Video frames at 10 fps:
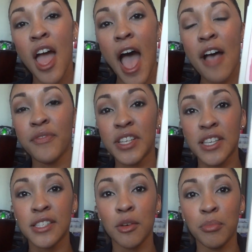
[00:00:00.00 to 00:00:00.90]
And this
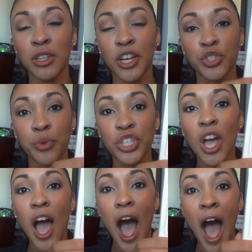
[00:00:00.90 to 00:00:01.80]
is the blush, which
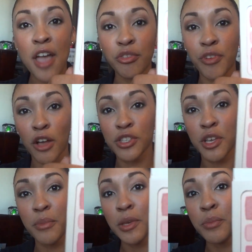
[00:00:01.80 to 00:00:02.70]
I found
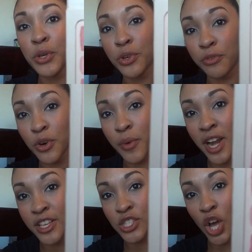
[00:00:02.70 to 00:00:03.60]
to be beautiful when
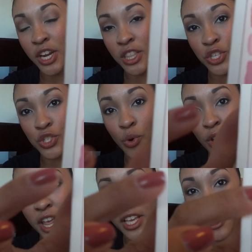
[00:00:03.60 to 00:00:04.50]
I saw it in the
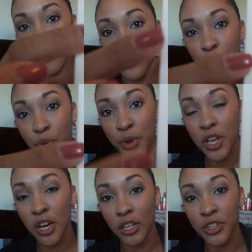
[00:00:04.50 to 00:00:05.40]
store. It gives you 3
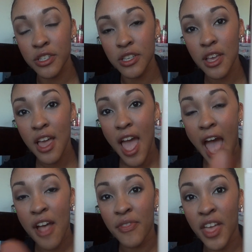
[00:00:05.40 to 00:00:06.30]
colors.
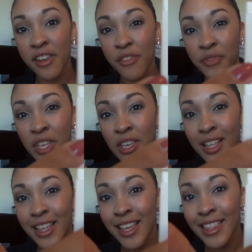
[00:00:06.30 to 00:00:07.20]
And then
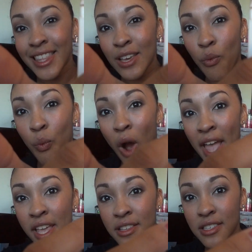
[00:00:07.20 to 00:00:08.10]
the
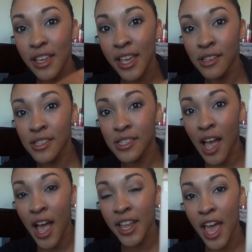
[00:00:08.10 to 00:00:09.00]
white
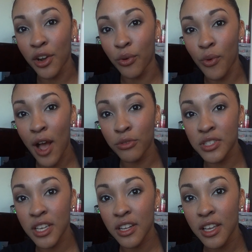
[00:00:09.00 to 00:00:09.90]
inside and
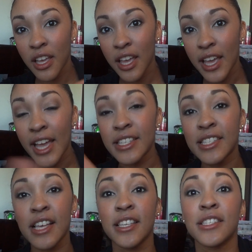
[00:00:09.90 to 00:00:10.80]
around it, it
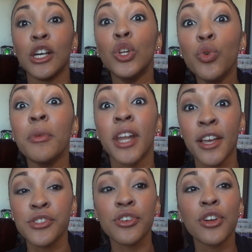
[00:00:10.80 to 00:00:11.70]
says it's a
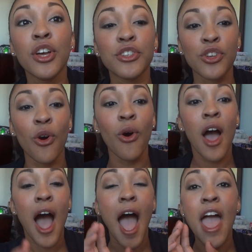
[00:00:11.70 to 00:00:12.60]
luminizer. So
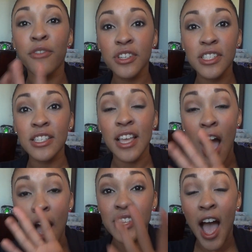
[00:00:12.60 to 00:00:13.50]
ever since
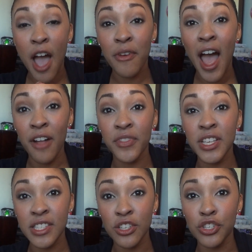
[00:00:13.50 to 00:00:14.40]
I've had
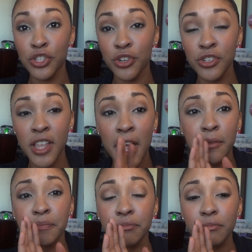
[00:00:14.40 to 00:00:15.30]
this since
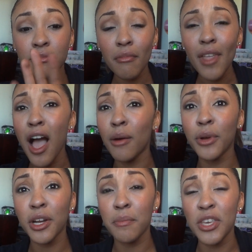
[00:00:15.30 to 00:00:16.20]
Thursday. I'm
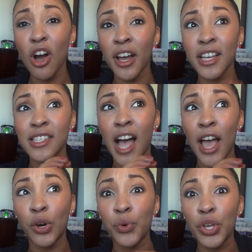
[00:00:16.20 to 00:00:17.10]
going to be honest, I
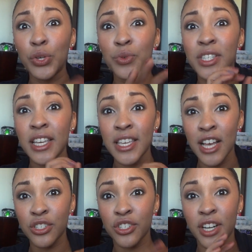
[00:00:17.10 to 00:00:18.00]
only used it
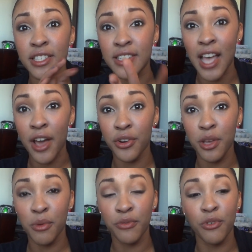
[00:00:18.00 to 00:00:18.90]
yesterday, Saturday,
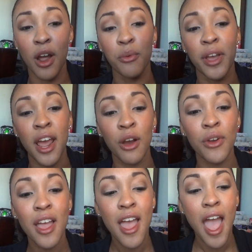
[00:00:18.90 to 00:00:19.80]
before I went out.
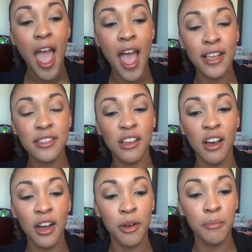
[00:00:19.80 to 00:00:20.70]
And
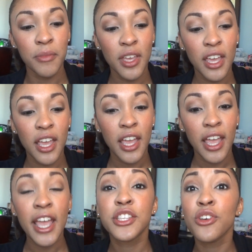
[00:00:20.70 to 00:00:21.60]

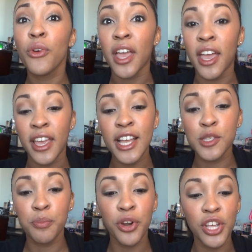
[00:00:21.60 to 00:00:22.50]
it's okay. It's
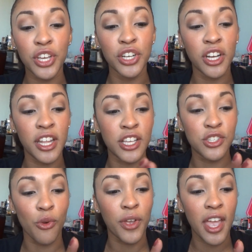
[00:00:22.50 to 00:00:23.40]
pretty good. It's
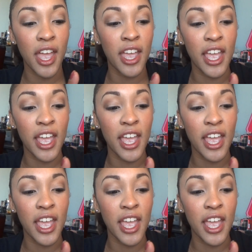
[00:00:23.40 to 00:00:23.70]
okay.